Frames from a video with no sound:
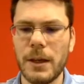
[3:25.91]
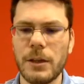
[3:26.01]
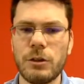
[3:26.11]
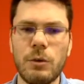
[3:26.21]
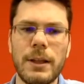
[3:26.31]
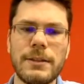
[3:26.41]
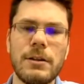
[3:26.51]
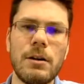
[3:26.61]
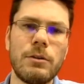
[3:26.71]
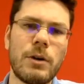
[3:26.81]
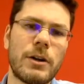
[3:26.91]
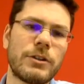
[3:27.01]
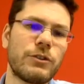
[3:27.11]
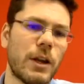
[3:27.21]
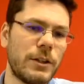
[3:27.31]
So let's go to our
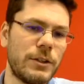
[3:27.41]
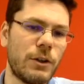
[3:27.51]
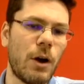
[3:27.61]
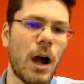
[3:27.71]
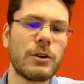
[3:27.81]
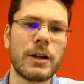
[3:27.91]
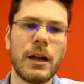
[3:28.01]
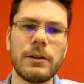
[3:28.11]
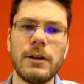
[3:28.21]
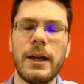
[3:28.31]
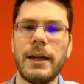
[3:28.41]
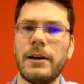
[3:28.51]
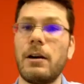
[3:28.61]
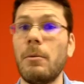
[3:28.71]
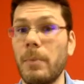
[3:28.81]
strategy on how to calculate
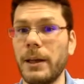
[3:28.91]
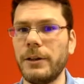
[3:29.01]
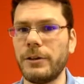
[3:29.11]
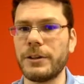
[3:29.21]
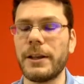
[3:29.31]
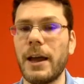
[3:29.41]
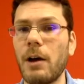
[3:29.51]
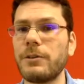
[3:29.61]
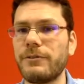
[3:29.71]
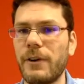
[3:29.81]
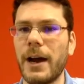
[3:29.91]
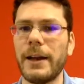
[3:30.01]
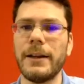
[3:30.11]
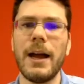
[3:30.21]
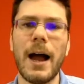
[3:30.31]
our competitors and how to
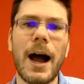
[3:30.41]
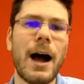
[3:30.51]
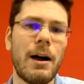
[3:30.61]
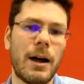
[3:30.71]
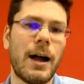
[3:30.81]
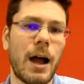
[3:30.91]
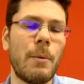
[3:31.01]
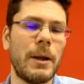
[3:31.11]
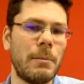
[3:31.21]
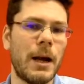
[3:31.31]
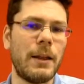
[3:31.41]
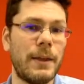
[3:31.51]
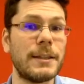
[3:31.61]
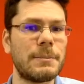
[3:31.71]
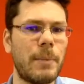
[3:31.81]
find how, how many money
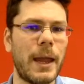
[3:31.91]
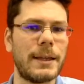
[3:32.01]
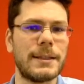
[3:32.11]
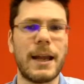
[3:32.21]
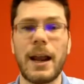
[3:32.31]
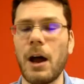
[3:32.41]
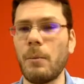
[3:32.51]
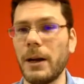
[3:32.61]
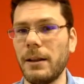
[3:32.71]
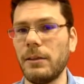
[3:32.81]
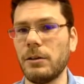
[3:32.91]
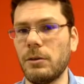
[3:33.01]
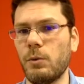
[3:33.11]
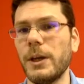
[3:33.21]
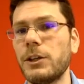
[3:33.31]
they spend and how many
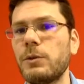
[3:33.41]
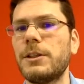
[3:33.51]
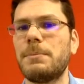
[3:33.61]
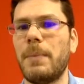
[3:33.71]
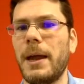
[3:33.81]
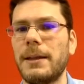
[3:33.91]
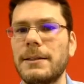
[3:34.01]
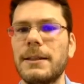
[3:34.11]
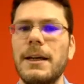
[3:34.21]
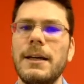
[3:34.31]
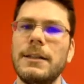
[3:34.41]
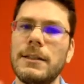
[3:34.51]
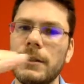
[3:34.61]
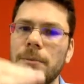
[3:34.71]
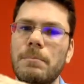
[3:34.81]
we should spend
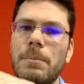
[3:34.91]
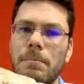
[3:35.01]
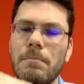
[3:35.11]
to,